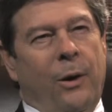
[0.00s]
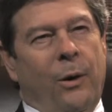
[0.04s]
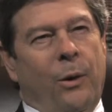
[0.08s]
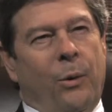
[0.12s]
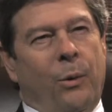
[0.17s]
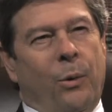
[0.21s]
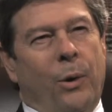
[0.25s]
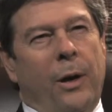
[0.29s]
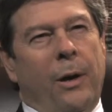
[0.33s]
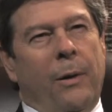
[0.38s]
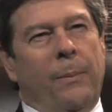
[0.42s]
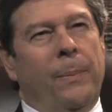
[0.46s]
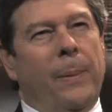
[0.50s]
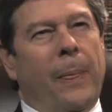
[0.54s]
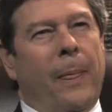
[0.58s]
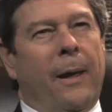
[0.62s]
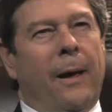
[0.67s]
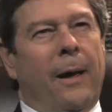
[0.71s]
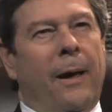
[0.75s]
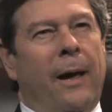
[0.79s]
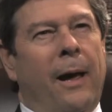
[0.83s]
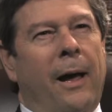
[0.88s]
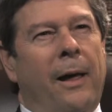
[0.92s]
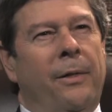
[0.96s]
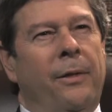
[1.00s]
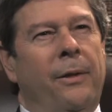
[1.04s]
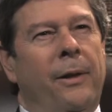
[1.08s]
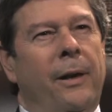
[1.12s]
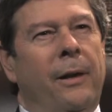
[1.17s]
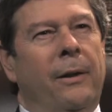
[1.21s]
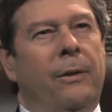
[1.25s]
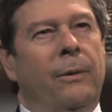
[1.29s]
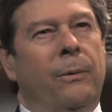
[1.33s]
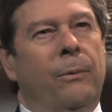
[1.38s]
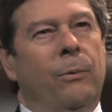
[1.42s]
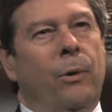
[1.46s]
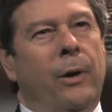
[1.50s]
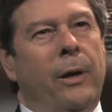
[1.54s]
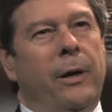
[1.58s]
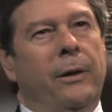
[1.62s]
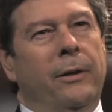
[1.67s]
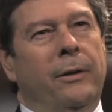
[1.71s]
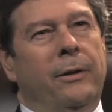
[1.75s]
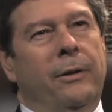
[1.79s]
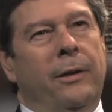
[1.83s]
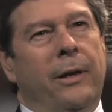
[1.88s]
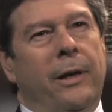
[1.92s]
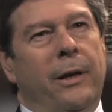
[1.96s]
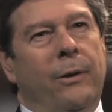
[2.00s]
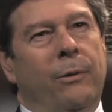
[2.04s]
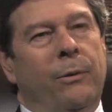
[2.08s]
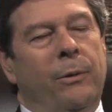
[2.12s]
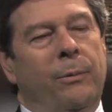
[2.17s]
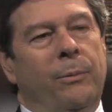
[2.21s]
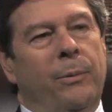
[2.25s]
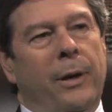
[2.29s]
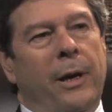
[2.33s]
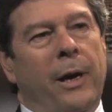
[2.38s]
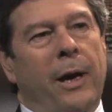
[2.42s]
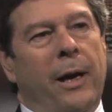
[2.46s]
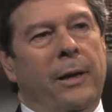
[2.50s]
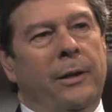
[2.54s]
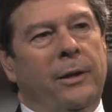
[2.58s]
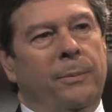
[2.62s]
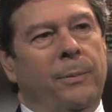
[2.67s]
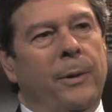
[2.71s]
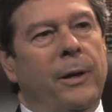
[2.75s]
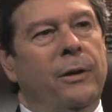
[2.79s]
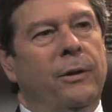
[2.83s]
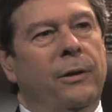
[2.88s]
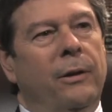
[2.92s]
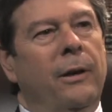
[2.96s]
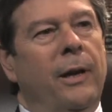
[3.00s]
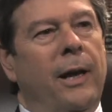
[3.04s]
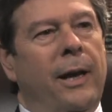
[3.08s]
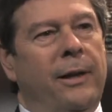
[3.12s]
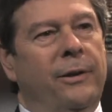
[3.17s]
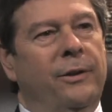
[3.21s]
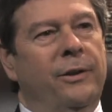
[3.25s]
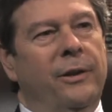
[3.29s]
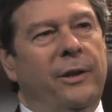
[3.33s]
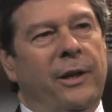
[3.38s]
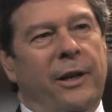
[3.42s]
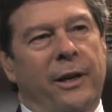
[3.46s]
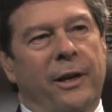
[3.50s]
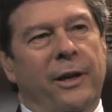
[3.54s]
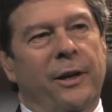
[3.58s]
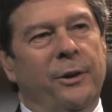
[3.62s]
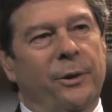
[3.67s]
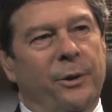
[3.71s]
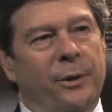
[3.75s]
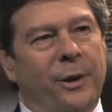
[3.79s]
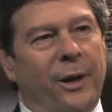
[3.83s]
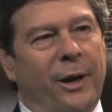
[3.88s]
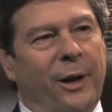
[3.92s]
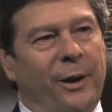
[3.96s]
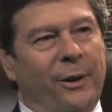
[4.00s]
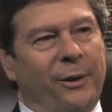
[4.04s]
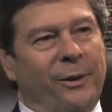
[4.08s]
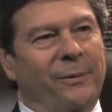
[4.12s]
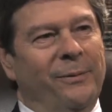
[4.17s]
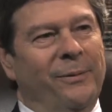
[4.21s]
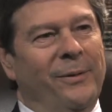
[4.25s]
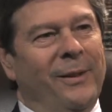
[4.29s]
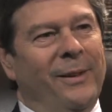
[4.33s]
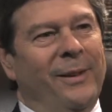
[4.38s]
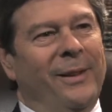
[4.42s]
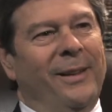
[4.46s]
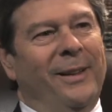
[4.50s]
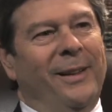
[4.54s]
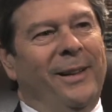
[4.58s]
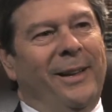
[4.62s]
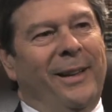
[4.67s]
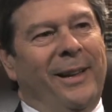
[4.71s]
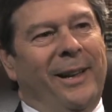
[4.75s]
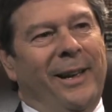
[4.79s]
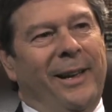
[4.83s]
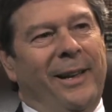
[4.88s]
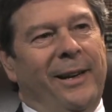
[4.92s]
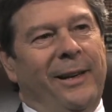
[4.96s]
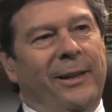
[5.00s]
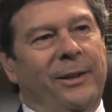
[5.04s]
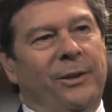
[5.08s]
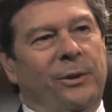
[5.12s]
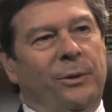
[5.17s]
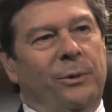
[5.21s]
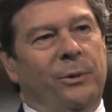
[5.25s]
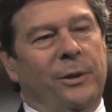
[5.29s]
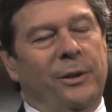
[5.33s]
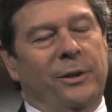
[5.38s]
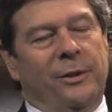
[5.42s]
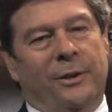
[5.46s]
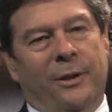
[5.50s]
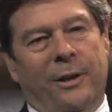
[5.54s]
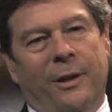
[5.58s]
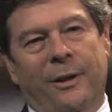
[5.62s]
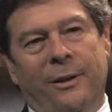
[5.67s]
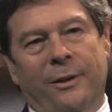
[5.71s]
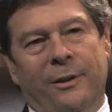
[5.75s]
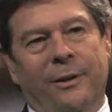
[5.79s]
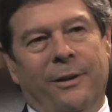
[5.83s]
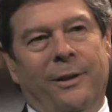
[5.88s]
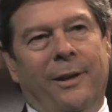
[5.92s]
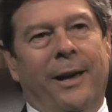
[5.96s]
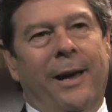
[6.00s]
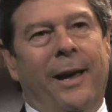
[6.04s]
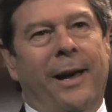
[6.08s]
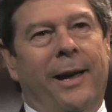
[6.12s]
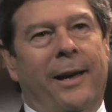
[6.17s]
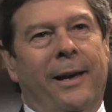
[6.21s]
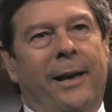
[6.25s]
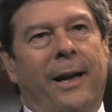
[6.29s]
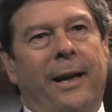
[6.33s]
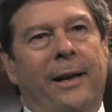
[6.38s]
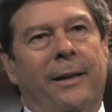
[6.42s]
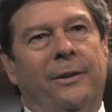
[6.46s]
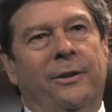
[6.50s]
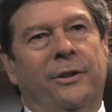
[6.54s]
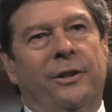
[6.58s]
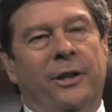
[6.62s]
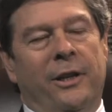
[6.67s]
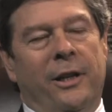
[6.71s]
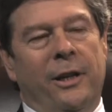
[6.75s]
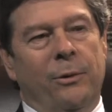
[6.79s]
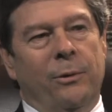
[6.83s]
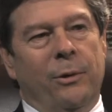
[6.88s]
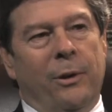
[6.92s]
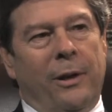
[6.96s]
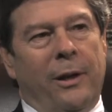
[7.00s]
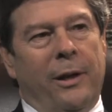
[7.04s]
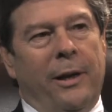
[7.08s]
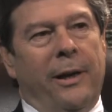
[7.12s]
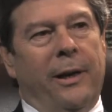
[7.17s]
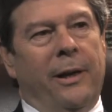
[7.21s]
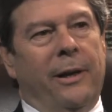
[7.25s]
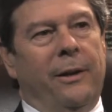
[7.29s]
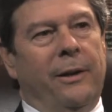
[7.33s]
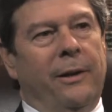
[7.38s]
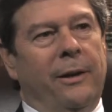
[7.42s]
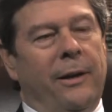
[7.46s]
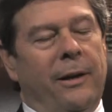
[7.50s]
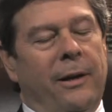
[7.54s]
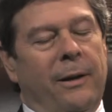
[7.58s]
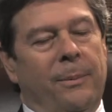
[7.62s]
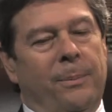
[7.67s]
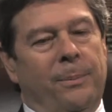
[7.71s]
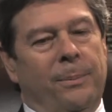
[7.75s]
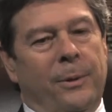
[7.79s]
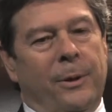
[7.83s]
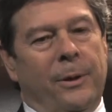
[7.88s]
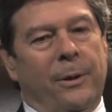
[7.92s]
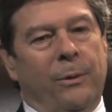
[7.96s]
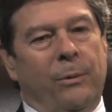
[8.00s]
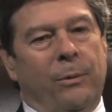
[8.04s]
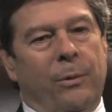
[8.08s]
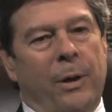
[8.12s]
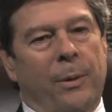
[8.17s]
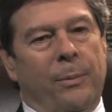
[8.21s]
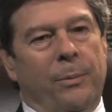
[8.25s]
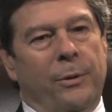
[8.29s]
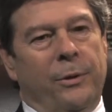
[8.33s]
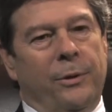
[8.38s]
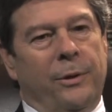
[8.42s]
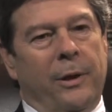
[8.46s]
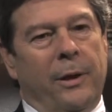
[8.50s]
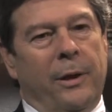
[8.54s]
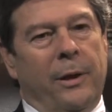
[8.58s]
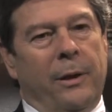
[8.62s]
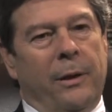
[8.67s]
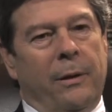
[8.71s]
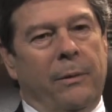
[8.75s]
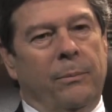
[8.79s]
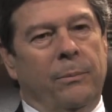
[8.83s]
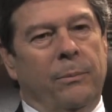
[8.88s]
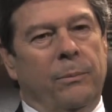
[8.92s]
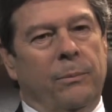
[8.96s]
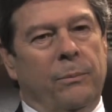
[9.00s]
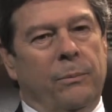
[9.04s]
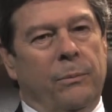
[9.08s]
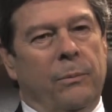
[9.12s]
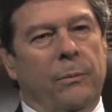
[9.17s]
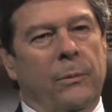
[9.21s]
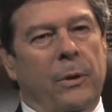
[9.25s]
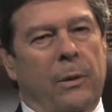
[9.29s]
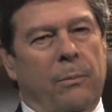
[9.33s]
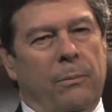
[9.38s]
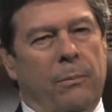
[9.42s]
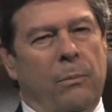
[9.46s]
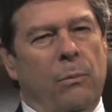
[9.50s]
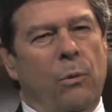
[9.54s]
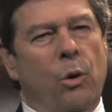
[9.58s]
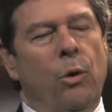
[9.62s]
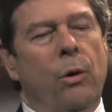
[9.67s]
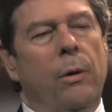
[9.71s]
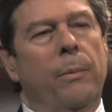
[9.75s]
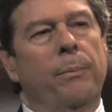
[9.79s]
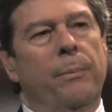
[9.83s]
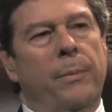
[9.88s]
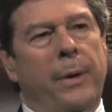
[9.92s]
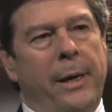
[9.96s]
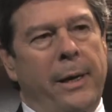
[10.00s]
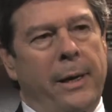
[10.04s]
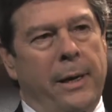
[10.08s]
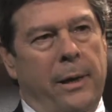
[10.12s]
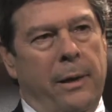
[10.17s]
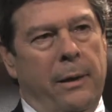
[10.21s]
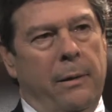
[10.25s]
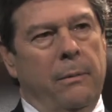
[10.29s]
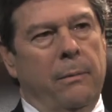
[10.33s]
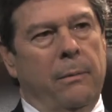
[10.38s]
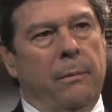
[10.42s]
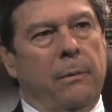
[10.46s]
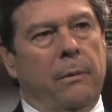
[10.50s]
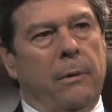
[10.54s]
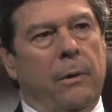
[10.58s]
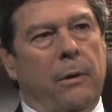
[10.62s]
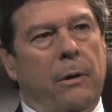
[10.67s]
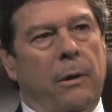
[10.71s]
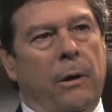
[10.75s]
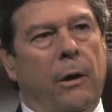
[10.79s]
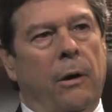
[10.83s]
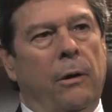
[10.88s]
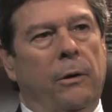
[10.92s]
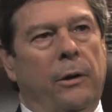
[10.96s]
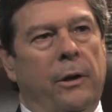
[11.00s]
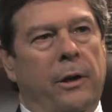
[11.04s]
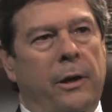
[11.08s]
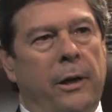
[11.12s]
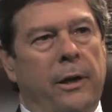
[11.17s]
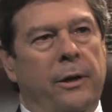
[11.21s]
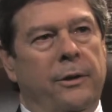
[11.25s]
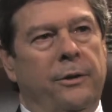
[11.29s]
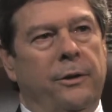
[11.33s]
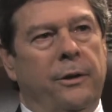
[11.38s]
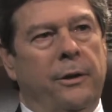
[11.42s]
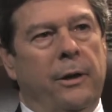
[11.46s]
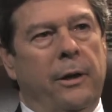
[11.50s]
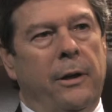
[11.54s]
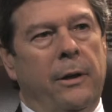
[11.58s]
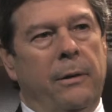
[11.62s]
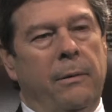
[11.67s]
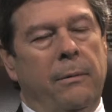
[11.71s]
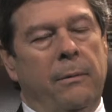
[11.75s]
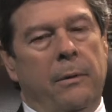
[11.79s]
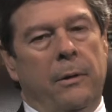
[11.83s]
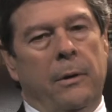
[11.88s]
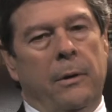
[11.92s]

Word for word: Well, I think the way to say it would be I specialize in the underdog. And as a result of that, I generally end up uh, representing more men on custody